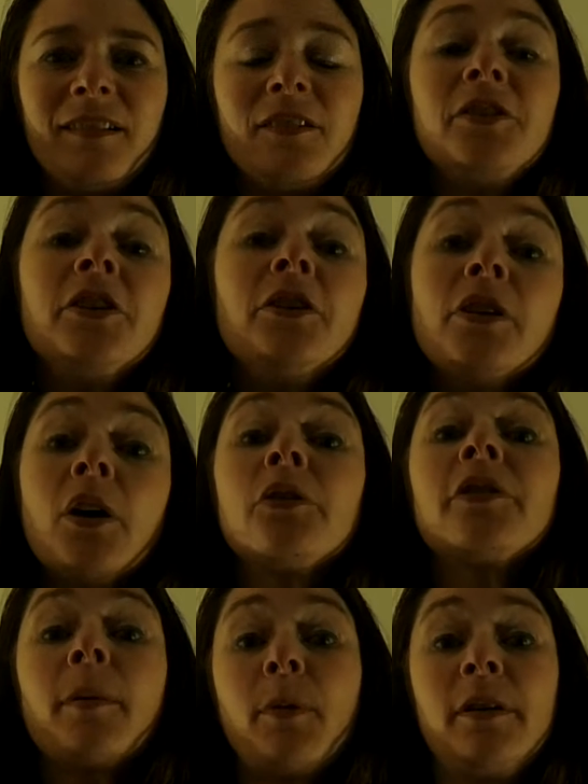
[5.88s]
Do you know
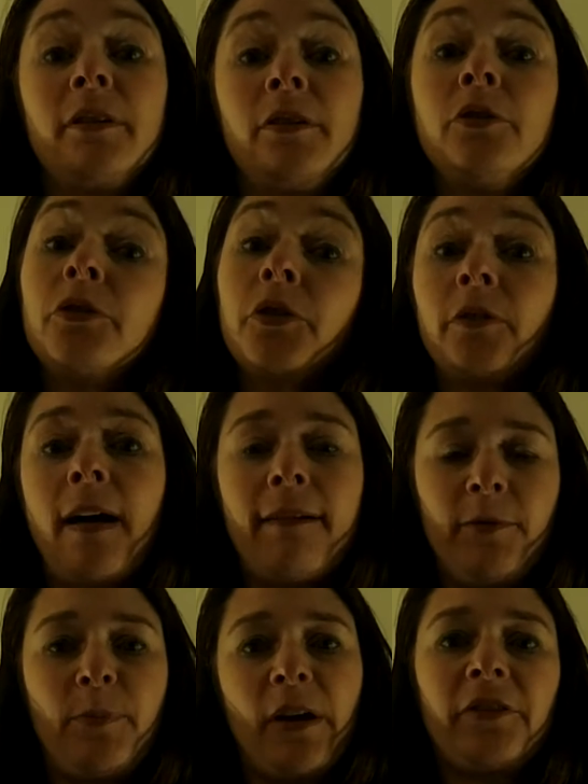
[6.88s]
someone who
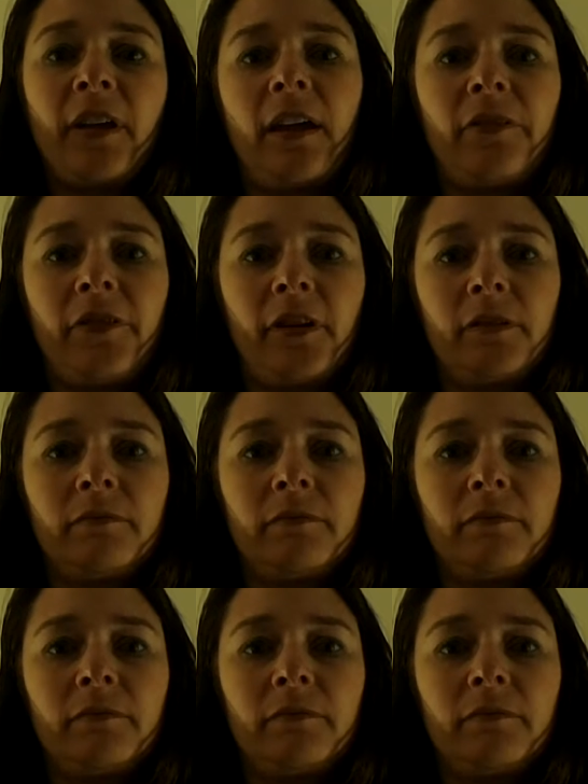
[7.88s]
survived breast cancer?